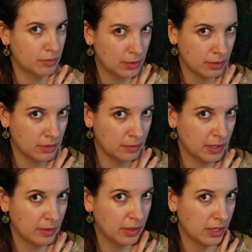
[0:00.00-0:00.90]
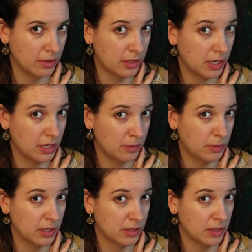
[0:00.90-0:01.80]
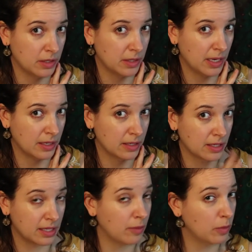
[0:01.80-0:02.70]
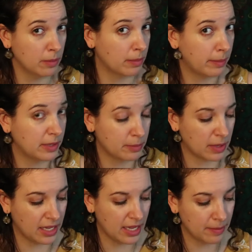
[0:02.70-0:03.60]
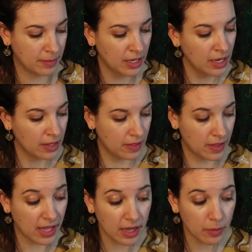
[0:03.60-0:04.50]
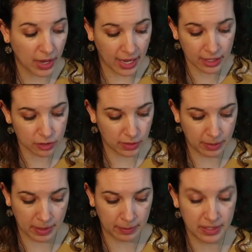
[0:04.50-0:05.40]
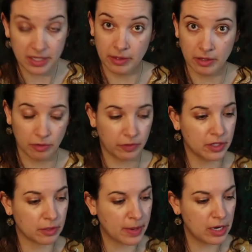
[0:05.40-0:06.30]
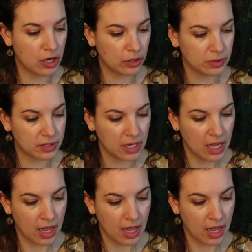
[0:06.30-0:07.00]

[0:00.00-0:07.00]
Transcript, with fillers: possibly without Shakespeare's consent, because they weren't published by him, they were actually published, I'm going to refer to my notes,